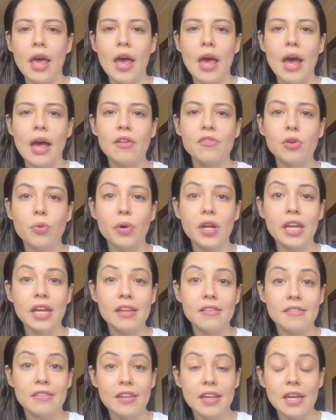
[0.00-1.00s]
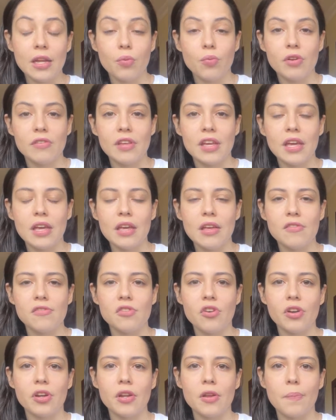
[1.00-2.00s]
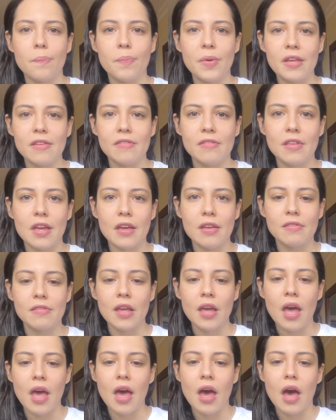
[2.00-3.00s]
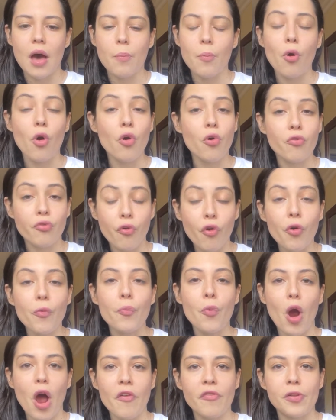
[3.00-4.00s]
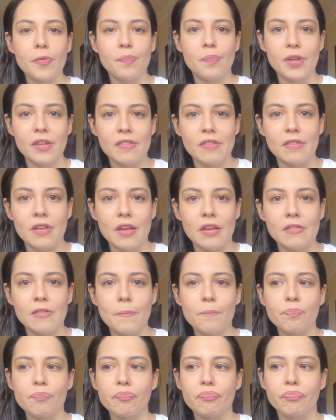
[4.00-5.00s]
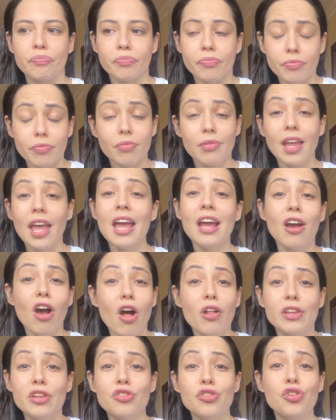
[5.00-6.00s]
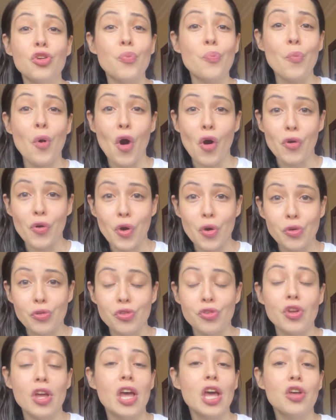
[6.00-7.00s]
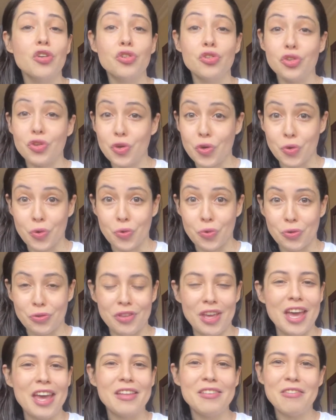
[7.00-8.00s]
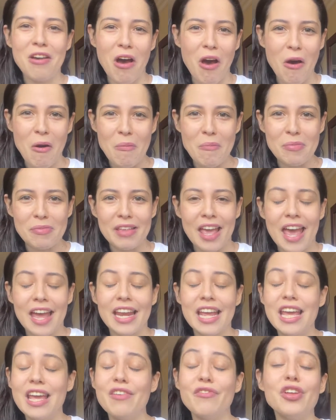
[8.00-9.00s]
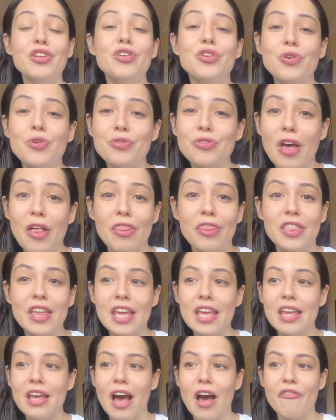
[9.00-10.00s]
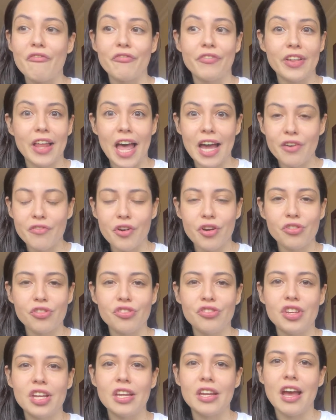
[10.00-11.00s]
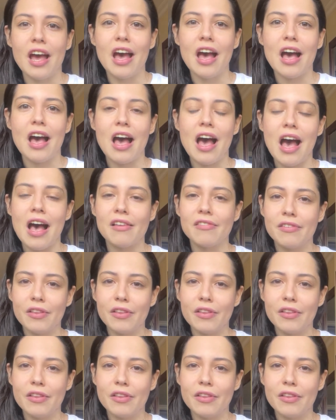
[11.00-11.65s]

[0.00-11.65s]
And so what he did was he started a business, for-profit business, and called it Tomorrow's Shoes, Tom's. He even used the flag of Argentina as the